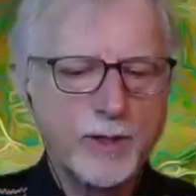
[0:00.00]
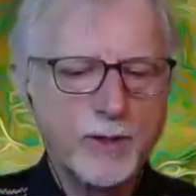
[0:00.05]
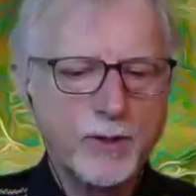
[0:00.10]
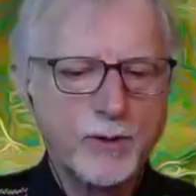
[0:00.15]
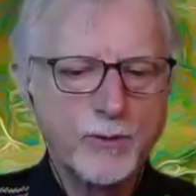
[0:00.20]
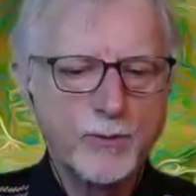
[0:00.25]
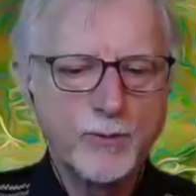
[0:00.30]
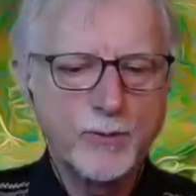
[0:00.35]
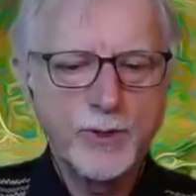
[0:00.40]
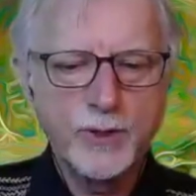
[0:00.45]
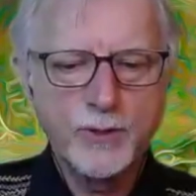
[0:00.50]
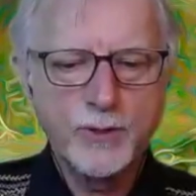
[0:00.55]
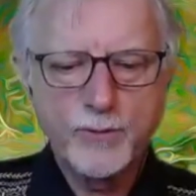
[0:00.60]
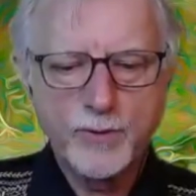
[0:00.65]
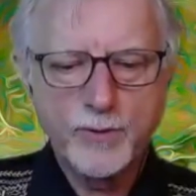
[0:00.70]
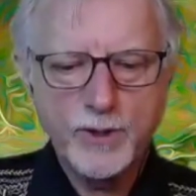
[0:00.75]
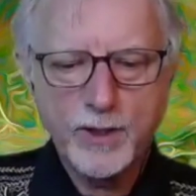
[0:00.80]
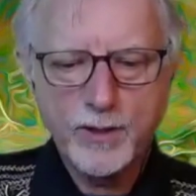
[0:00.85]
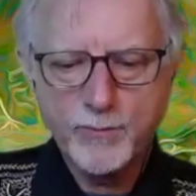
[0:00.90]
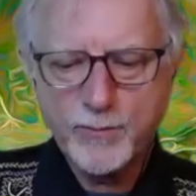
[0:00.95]
no.
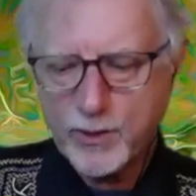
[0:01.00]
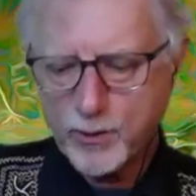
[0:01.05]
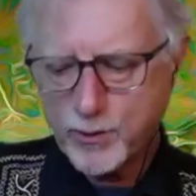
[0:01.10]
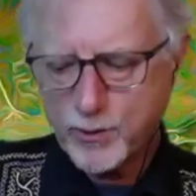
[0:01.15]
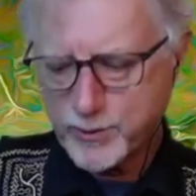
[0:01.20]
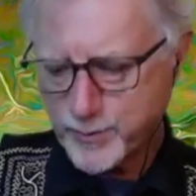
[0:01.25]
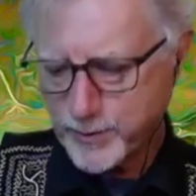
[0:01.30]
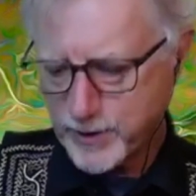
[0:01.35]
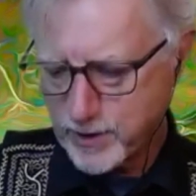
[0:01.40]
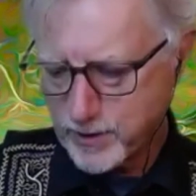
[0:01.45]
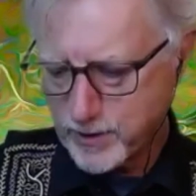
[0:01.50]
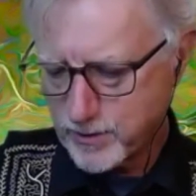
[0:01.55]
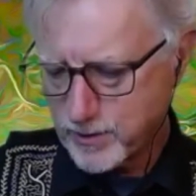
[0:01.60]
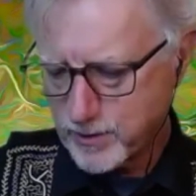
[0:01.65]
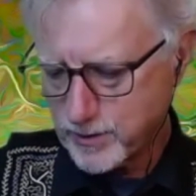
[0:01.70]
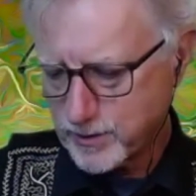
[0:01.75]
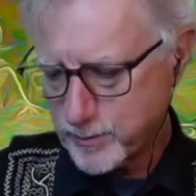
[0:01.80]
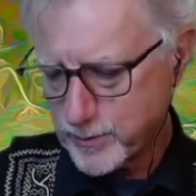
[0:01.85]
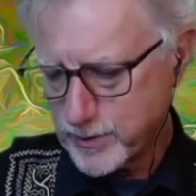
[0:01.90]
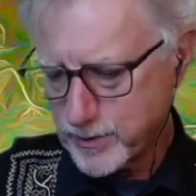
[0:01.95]
Yeah, Terence McKenna
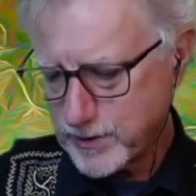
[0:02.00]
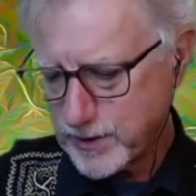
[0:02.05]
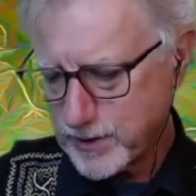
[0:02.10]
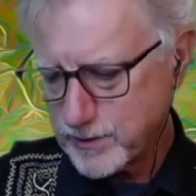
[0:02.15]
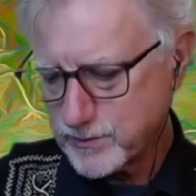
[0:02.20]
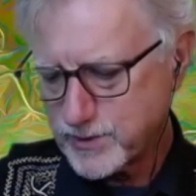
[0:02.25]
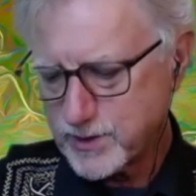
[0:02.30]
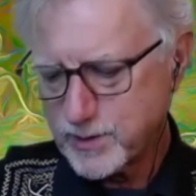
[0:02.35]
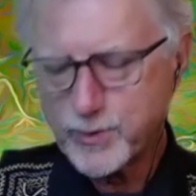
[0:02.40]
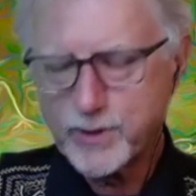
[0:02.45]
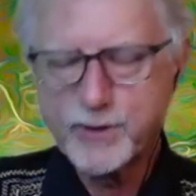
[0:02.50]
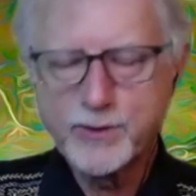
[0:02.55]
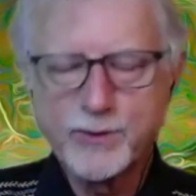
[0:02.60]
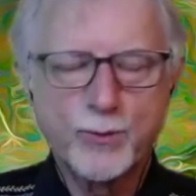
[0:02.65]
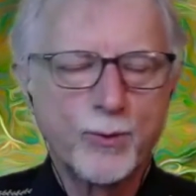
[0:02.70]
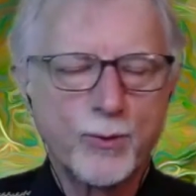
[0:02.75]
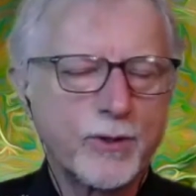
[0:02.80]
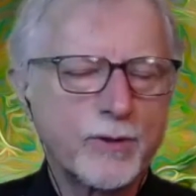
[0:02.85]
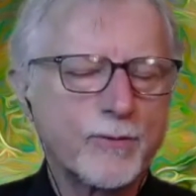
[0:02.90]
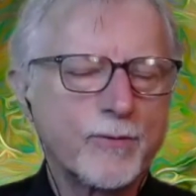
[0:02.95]
talked about that in some of
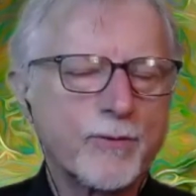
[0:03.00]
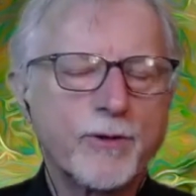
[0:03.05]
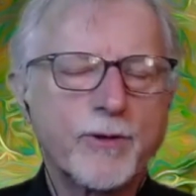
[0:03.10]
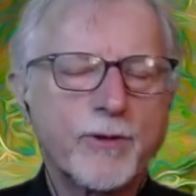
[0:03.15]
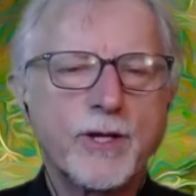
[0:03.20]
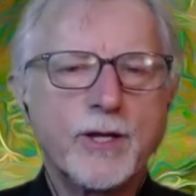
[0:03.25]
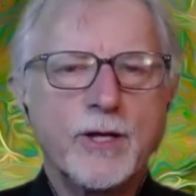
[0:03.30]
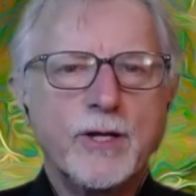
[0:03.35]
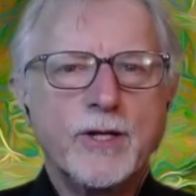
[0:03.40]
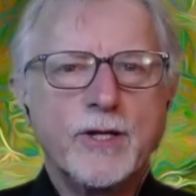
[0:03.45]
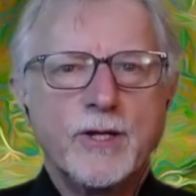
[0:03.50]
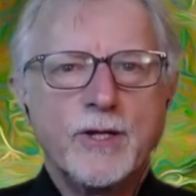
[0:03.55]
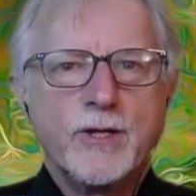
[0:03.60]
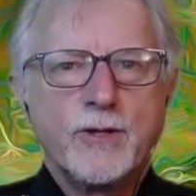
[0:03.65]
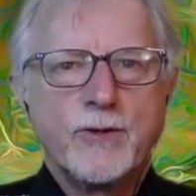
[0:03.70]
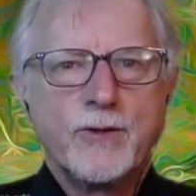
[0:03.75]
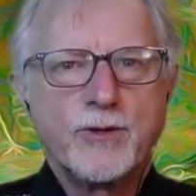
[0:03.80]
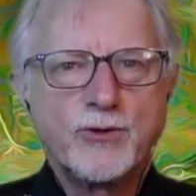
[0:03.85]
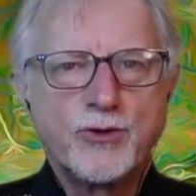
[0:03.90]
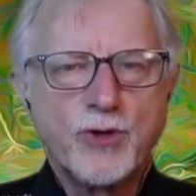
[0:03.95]
his work, where the
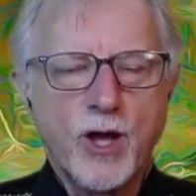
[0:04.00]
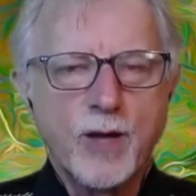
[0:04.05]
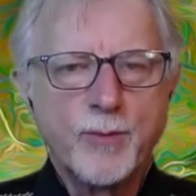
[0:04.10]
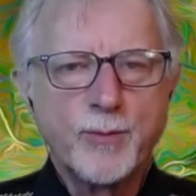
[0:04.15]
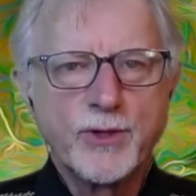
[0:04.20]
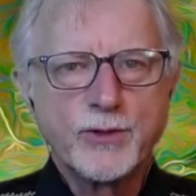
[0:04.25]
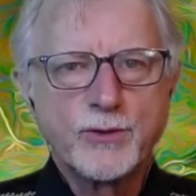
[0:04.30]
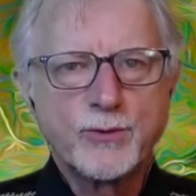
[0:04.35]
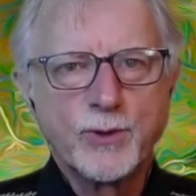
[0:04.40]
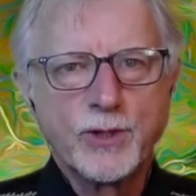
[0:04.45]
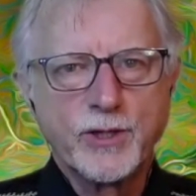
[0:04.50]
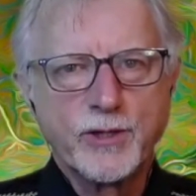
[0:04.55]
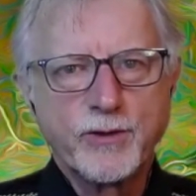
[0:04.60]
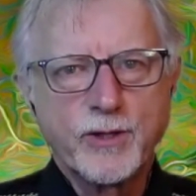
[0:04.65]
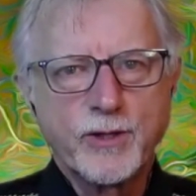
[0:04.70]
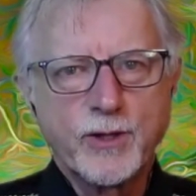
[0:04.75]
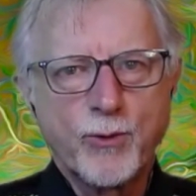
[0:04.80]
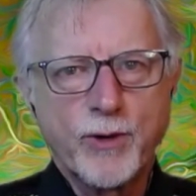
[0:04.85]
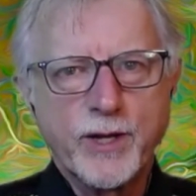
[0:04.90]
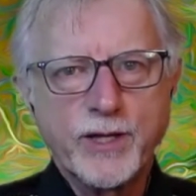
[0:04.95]
shaman is really
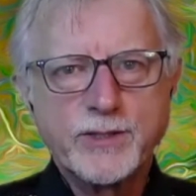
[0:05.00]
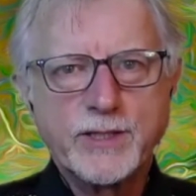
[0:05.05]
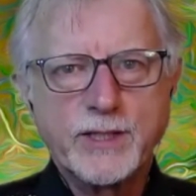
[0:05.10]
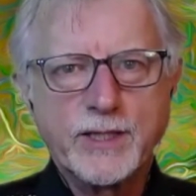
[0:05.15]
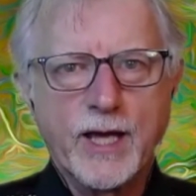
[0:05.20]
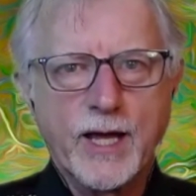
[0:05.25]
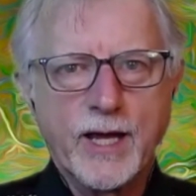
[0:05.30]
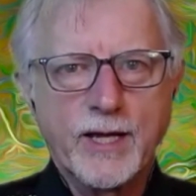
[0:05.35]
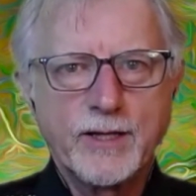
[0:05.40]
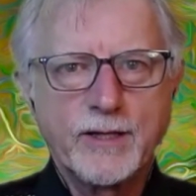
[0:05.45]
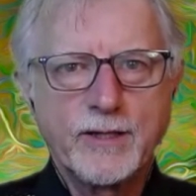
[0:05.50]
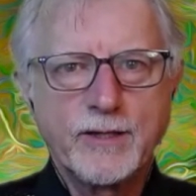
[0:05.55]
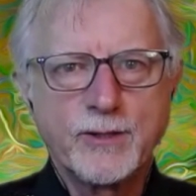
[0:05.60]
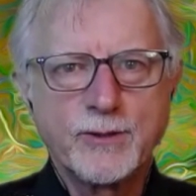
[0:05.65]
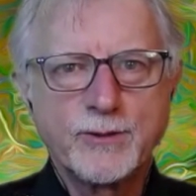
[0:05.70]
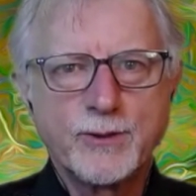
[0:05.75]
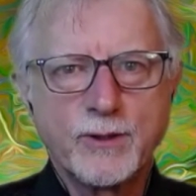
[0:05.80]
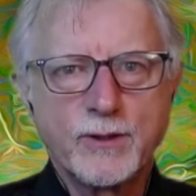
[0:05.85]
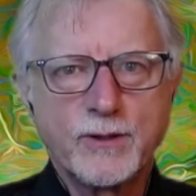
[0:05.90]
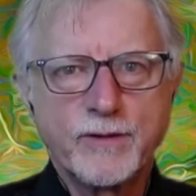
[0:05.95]
the crazy guy
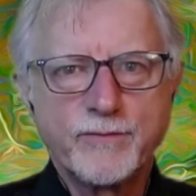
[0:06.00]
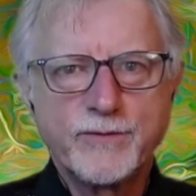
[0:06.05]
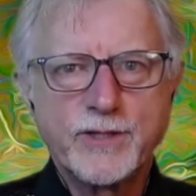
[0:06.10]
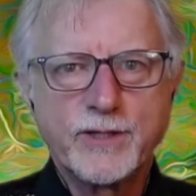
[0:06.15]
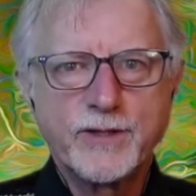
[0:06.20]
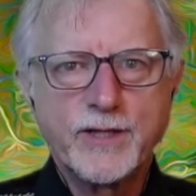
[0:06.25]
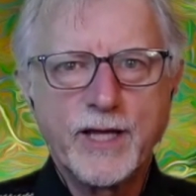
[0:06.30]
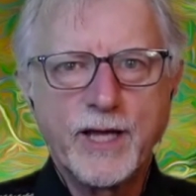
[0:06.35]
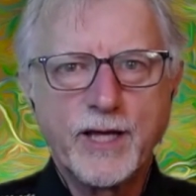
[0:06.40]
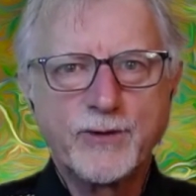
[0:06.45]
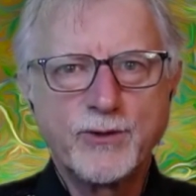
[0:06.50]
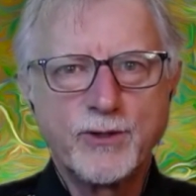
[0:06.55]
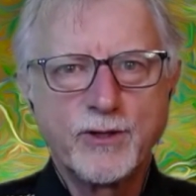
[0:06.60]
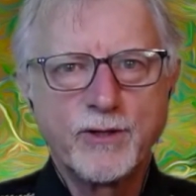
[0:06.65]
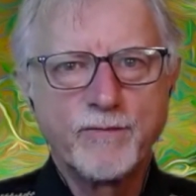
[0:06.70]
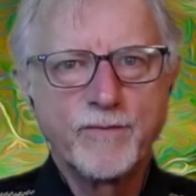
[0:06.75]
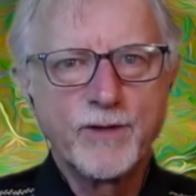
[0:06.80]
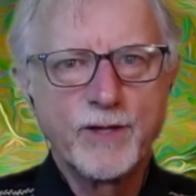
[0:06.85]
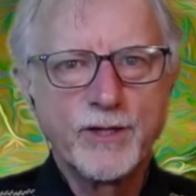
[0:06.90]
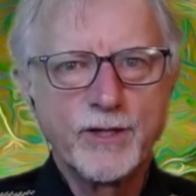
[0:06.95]
that sort of lives at the edge of
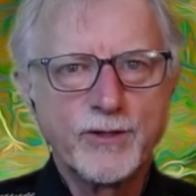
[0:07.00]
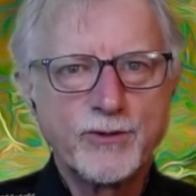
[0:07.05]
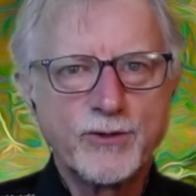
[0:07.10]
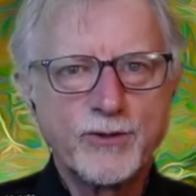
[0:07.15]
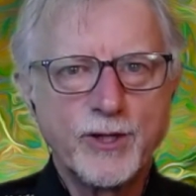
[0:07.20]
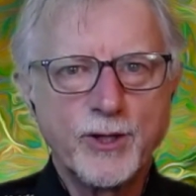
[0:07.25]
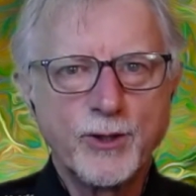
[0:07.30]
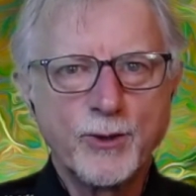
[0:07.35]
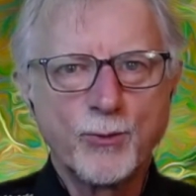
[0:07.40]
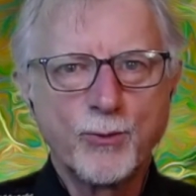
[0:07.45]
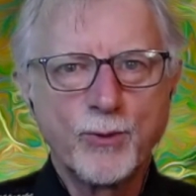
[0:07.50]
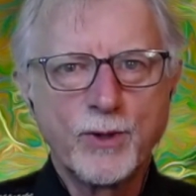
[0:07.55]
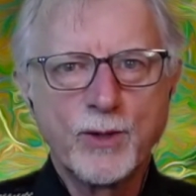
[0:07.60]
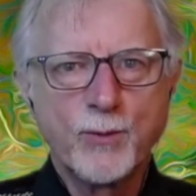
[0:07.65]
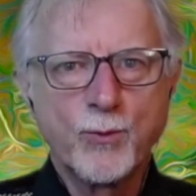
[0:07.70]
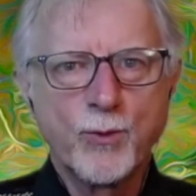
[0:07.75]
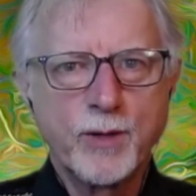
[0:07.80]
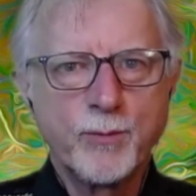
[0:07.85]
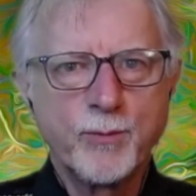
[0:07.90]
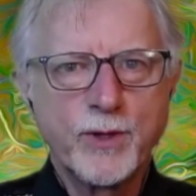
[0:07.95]
the village that you don't
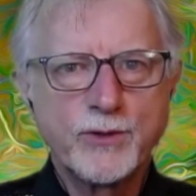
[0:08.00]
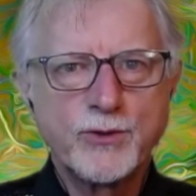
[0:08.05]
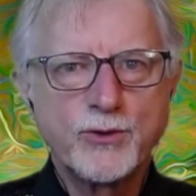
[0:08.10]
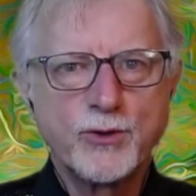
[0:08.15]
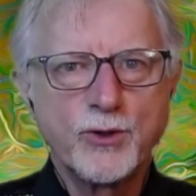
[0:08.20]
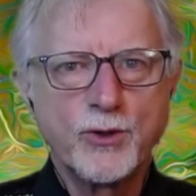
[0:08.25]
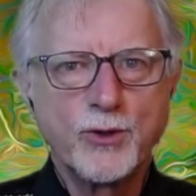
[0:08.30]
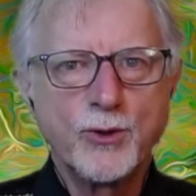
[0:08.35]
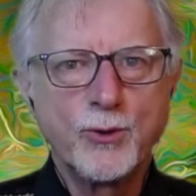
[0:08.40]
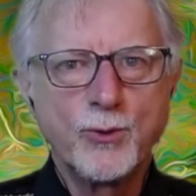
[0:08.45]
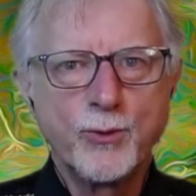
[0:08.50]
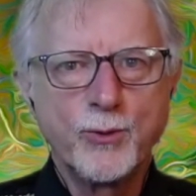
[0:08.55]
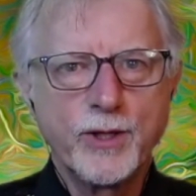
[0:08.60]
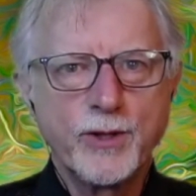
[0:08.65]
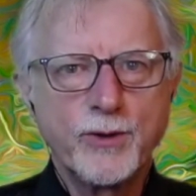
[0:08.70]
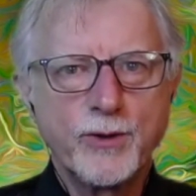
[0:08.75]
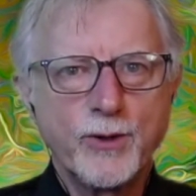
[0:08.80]
really want much to do with.